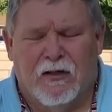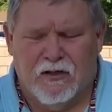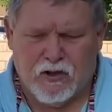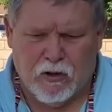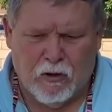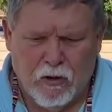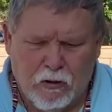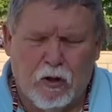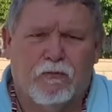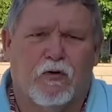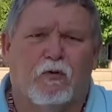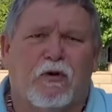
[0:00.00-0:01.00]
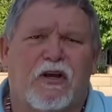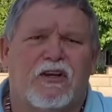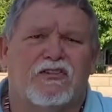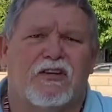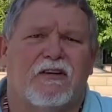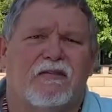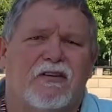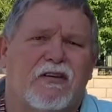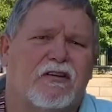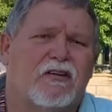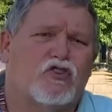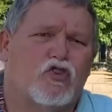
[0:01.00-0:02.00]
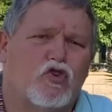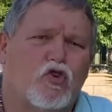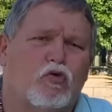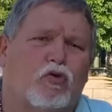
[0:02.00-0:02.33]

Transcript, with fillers: And so look for ways, even in this new